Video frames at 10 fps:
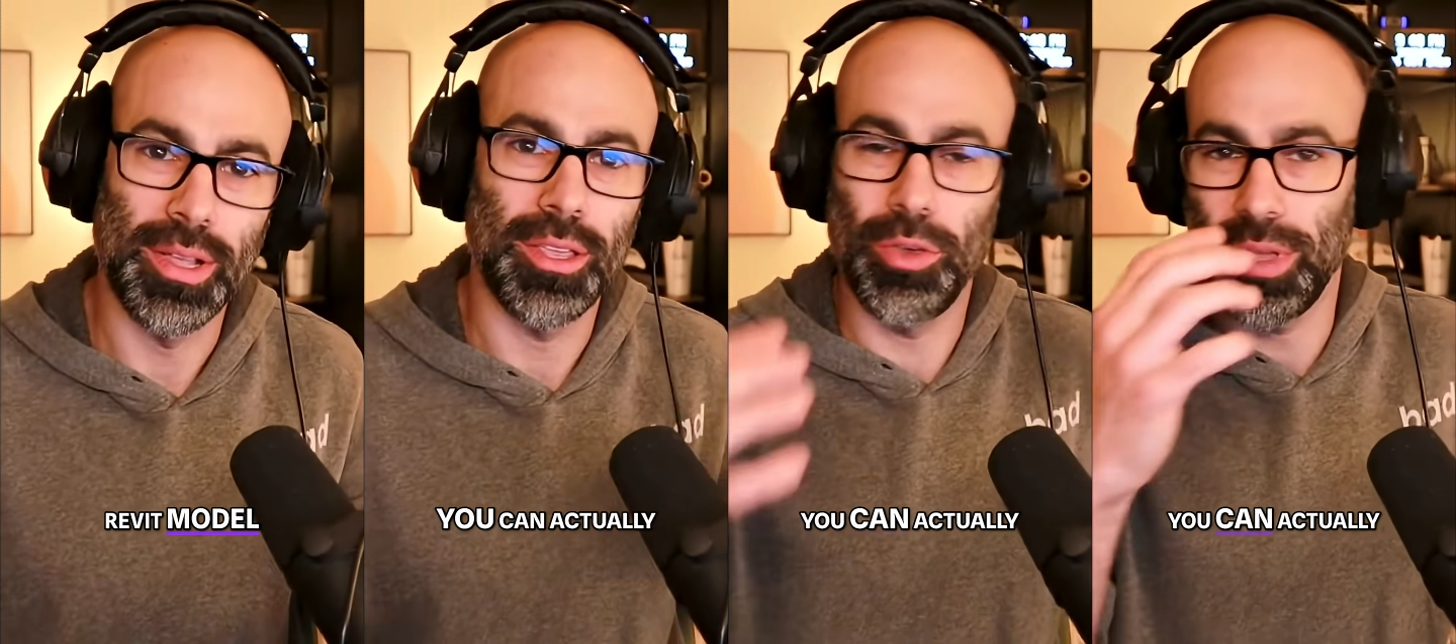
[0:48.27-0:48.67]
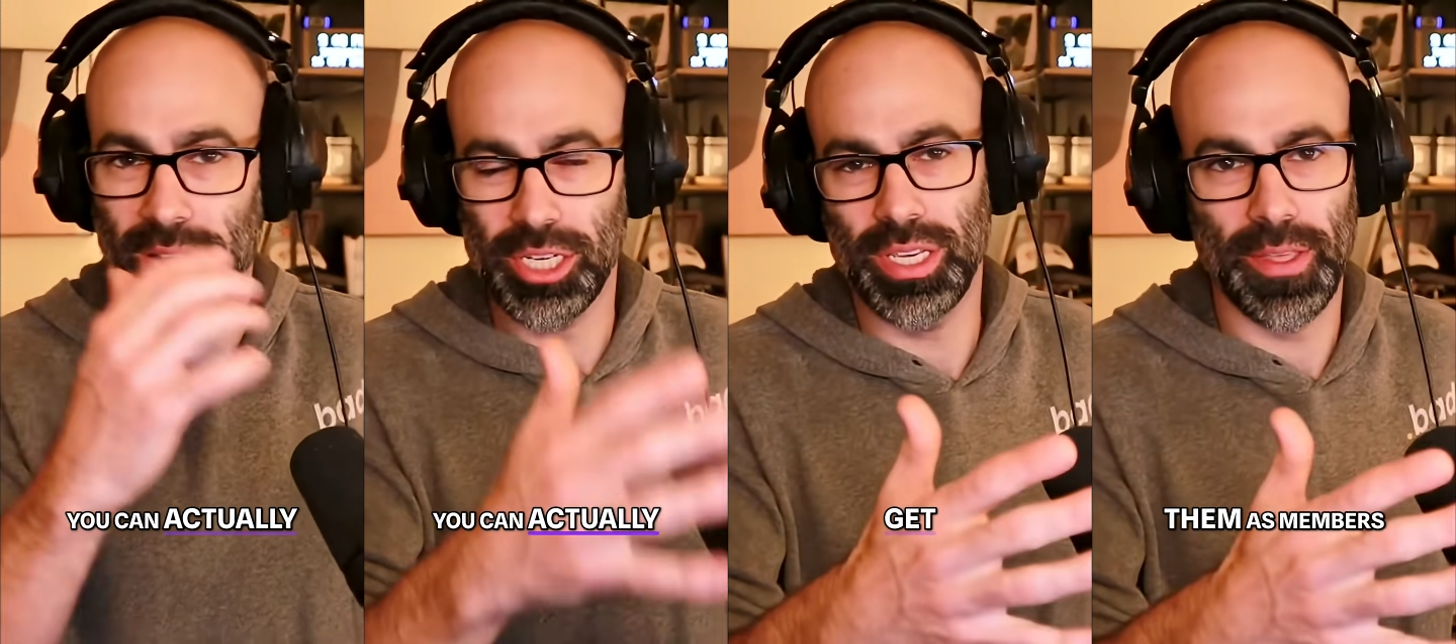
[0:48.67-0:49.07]
you can
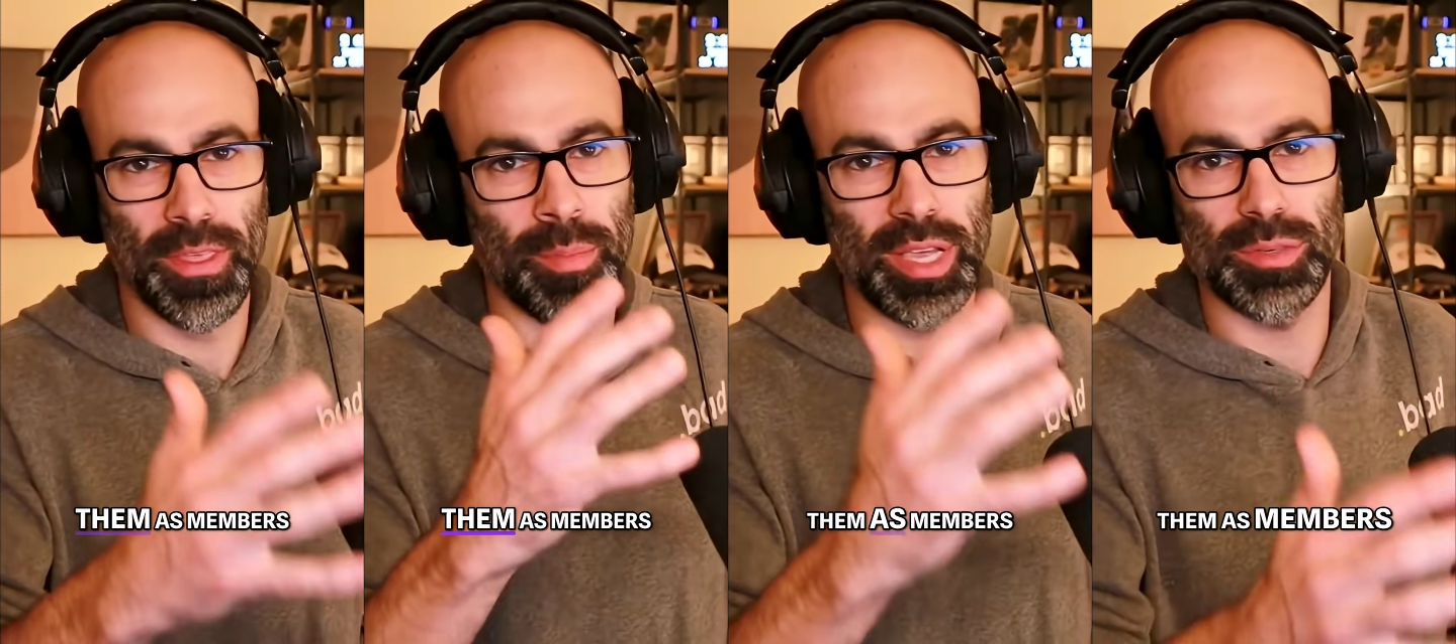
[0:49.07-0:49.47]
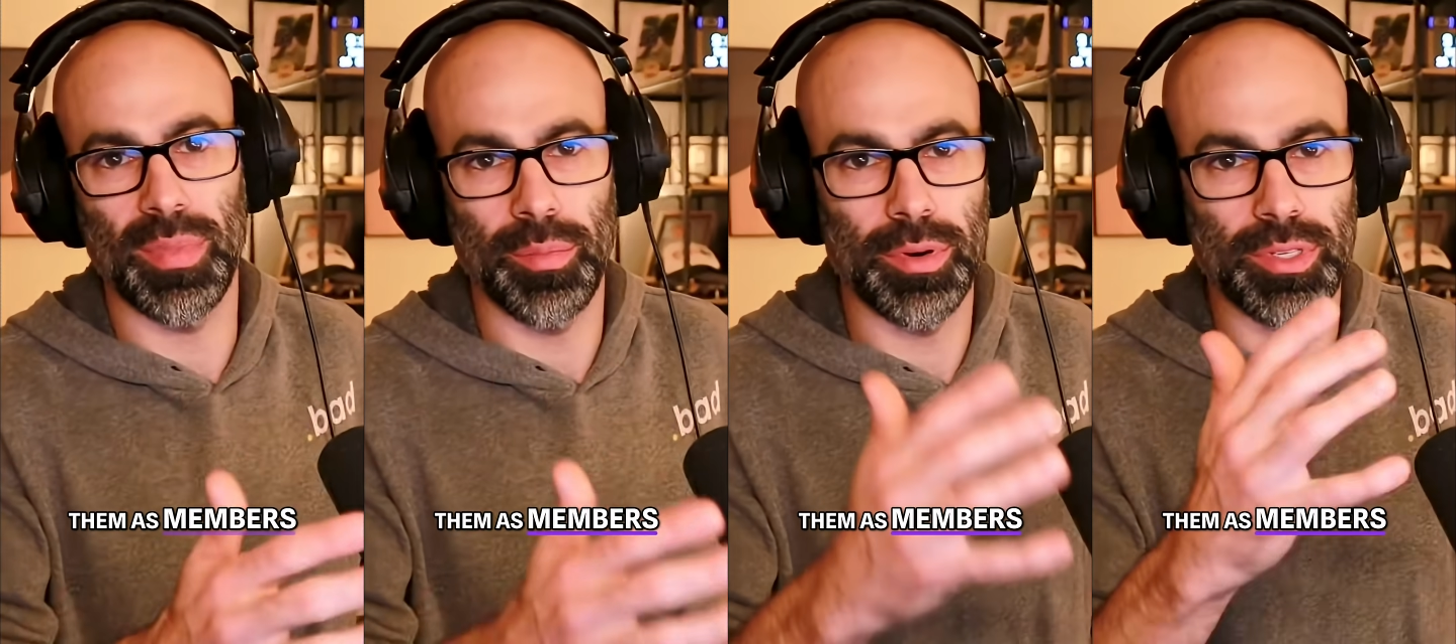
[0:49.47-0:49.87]
actually get them as
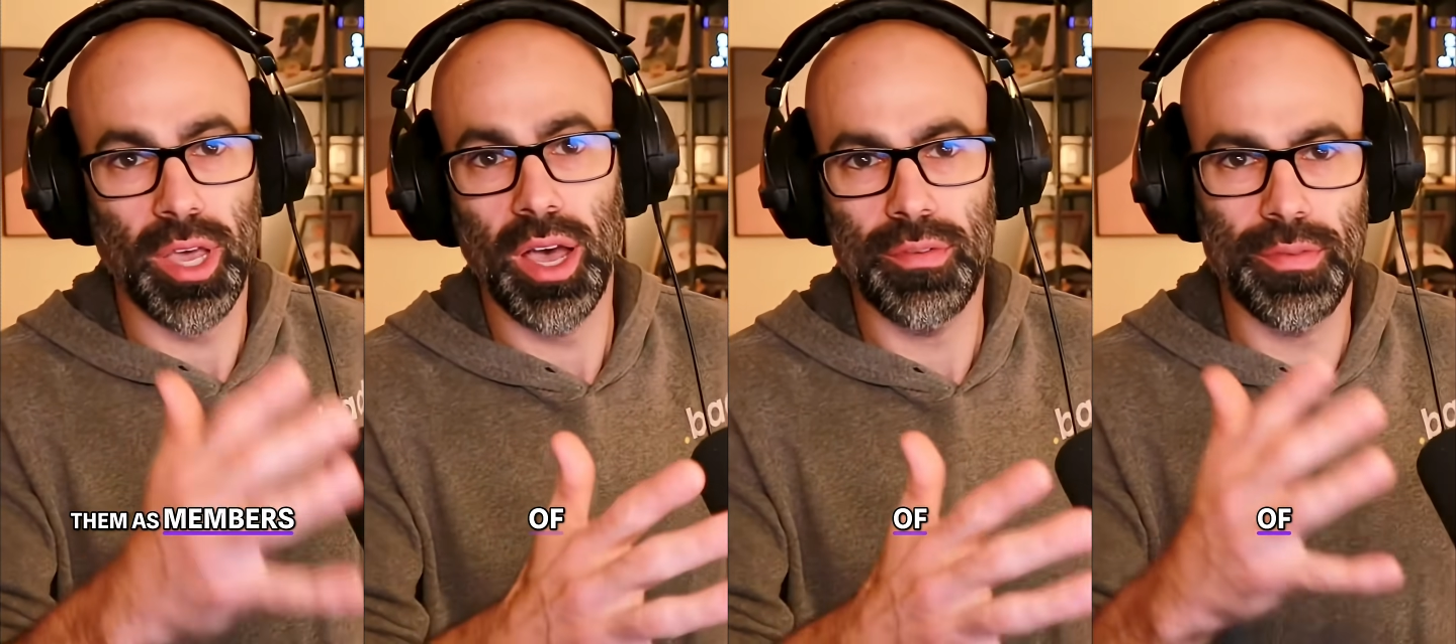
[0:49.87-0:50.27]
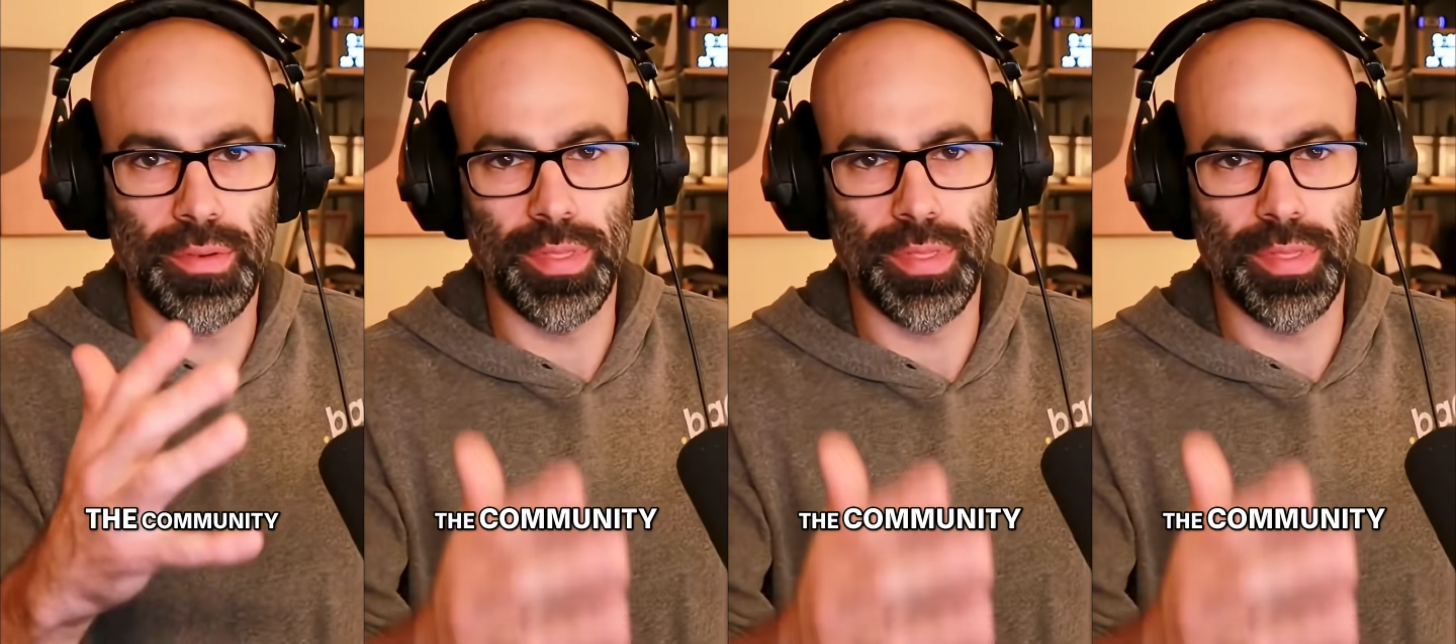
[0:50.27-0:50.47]
members of the